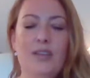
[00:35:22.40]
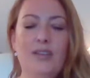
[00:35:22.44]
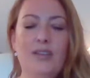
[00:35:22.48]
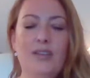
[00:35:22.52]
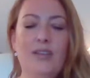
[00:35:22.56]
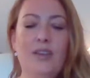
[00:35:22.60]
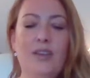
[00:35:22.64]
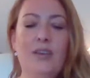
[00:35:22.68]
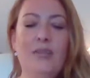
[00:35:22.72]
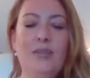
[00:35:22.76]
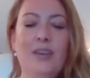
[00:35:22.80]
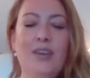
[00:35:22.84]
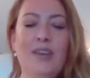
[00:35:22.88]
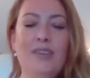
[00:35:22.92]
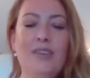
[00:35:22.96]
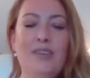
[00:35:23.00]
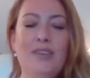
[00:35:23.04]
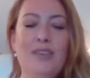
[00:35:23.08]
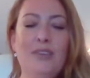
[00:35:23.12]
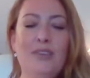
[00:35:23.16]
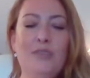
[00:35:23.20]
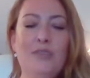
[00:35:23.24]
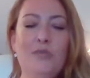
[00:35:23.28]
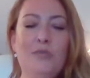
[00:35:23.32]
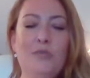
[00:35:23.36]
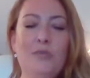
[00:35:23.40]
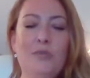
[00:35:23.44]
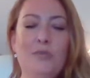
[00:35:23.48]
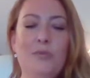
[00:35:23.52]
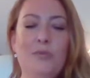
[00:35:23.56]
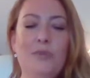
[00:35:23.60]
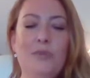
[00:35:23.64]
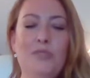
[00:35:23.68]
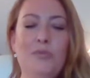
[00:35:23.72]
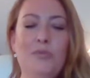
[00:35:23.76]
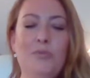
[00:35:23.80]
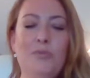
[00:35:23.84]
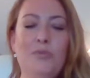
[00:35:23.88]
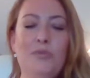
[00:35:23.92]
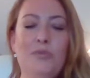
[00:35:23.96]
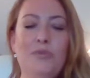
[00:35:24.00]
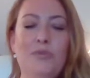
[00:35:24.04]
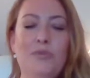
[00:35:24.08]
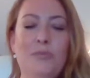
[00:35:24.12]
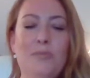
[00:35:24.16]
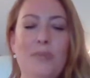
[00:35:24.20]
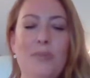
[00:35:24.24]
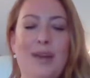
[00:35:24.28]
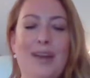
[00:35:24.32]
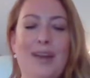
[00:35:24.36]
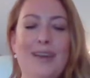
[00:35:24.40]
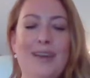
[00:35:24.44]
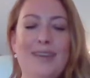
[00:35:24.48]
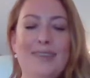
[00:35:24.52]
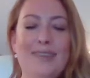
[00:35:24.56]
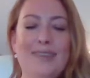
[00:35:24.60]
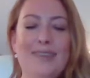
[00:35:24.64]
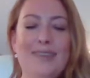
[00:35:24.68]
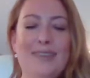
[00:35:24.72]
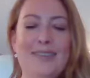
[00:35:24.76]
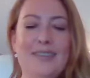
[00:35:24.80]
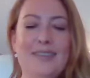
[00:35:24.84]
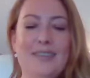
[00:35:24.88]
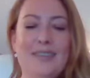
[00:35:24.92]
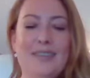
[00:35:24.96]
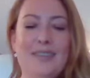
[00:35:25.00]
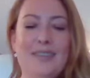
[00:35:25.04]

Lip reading: And knowing that we've brought back